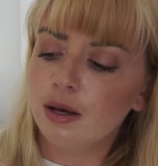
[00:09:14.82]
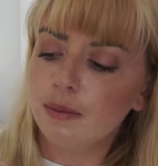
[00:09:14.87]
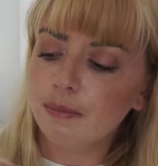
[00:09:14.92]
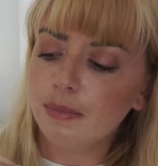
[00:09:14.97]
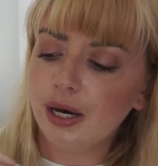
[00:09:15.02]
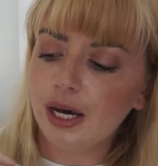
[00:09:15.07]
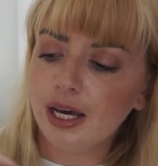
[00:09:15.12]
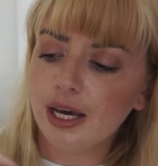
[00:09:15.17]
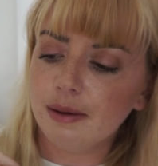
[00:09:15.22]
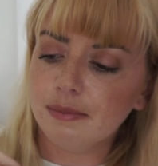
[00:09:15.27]

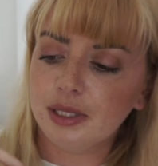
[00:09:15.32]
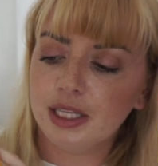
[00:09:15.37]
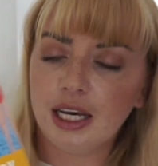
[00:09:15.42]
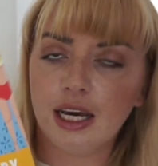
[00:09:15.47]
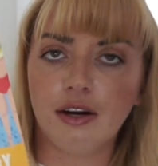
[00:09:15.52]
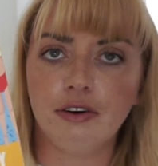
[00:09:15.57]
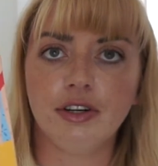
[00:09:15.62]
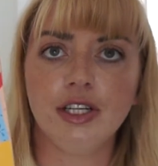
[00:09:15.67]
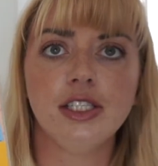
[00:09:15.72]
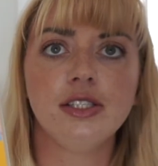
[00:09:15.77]
by Emily
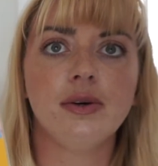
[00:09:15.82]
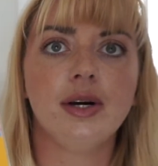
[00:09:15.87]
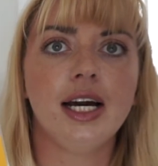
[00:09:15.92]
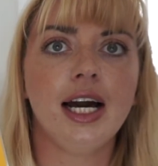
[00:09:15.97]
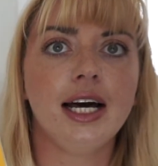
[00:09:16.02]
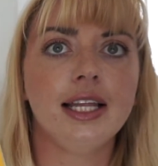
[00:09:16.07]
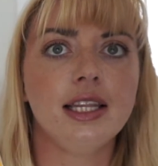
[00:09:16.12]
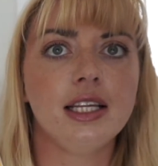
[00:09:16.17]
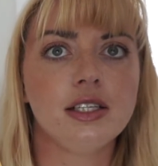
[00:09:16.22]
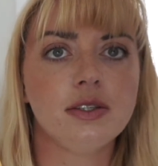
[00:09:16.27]
Henry. So I
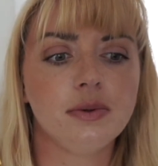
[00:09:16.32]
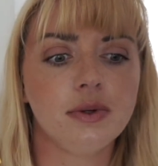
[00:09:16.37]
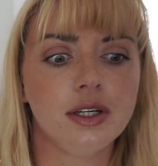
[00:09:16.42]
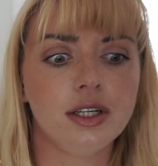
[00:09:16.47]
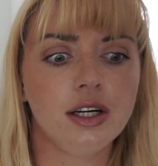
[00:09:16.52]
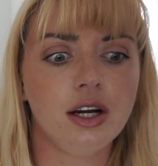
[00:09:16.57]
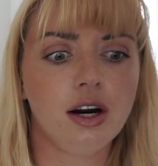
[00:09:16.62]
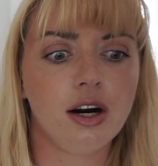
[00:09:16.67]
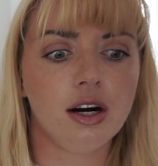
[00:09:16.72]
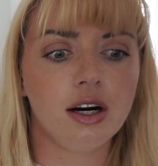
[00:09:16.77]
had this
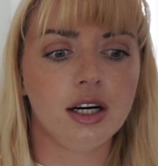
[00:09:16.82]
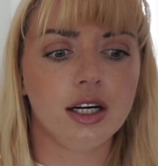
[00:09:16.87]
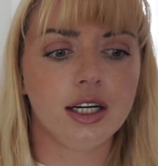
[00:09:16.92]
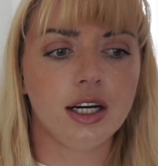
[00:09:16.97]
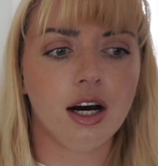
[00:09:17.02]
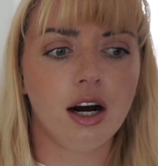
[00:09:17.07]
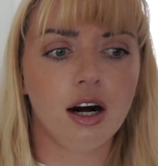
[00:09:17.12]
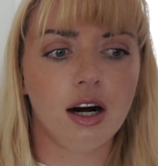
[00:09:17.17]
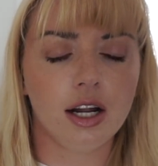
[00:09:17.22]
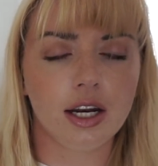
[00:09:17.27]
one
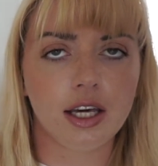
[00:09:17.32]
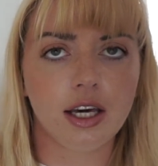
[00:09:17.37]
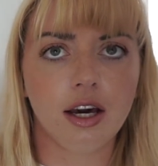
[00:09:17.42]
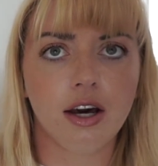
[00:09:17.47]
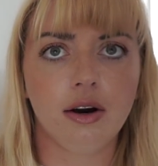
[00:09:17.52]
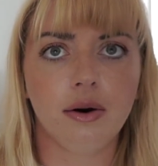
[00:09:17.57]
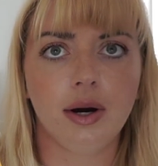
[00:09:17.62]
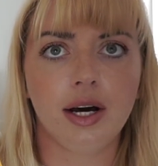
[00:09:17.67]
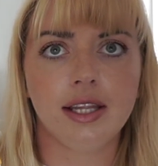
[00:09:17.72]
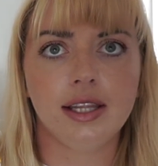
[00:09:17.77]
on
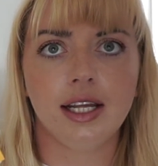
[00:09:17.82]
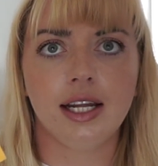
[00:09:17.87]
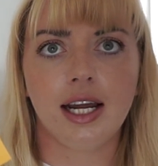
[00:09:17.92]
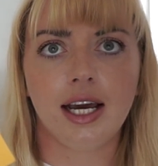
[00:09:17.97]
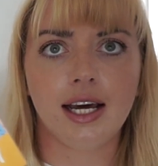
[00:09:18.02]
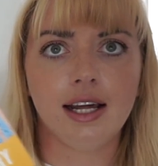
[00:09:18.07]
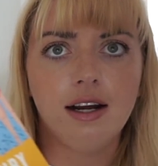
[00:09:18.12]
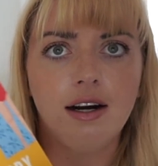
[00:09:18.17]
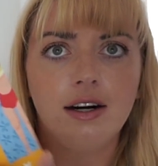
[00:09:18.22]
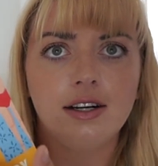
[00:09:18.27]
audio, and then
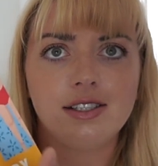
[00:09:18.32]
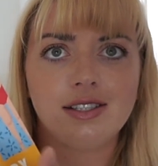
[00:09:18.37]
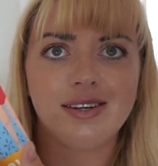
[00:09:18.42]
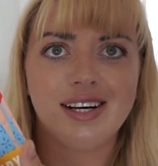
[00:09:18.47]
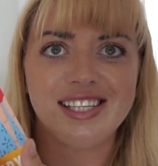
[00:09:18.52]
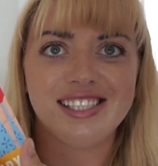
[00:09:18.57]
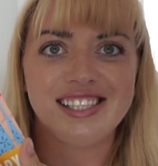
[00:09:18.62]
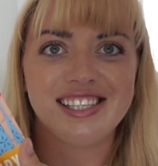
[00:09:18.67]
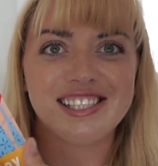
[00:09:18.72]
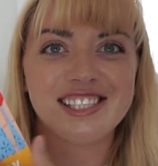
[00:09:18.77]
Anna also
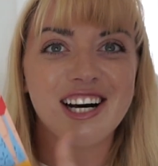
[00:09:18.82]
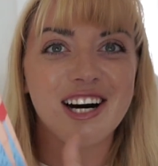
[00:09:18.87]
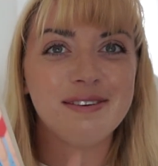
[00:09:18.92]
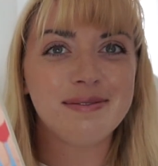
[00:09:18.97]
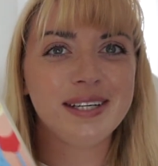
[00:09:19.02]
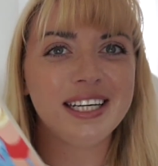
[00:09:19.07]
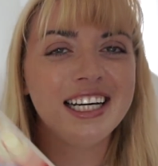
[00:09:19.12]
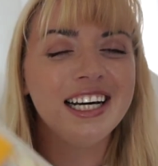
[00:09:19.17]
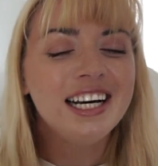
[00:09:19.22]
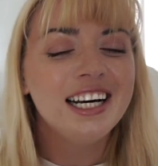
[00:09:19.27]
has this
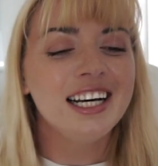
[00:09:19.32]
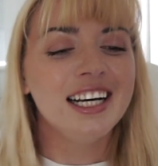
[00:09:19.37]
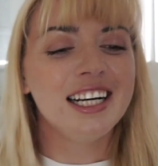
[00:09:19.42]
copy.